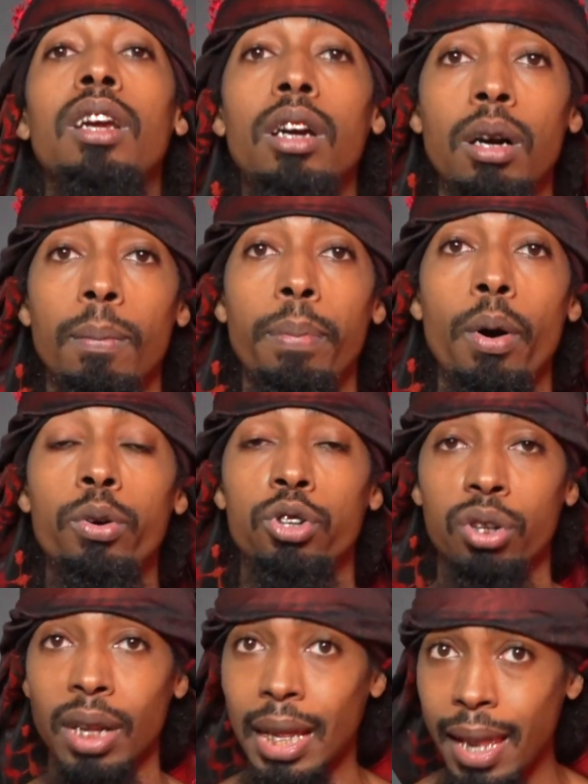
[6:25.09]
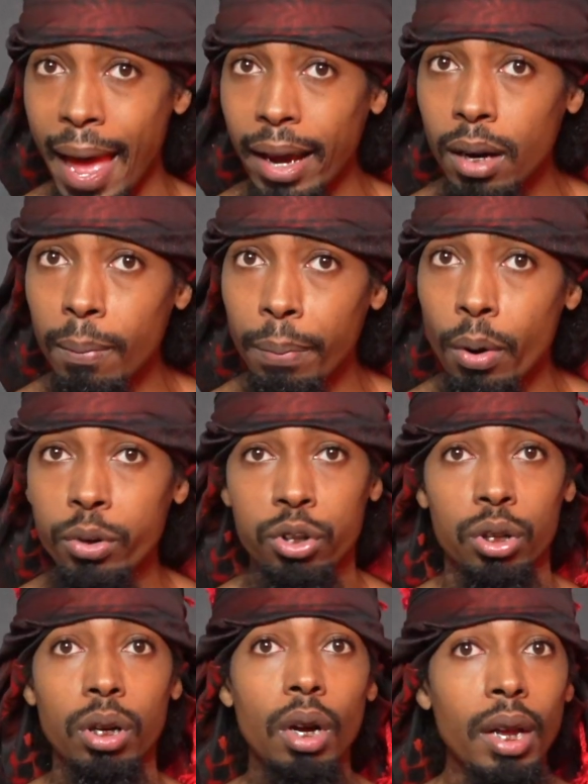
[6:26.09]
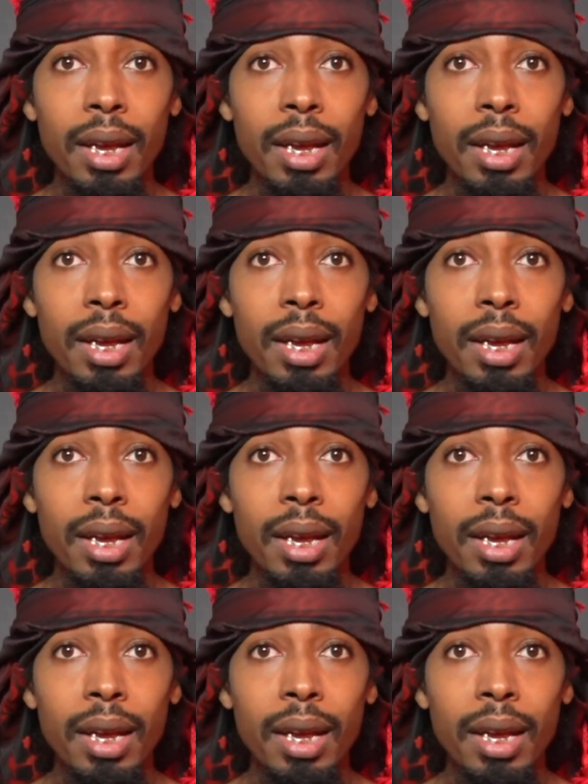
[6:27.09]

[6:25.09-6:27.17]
and composure. They lack composure.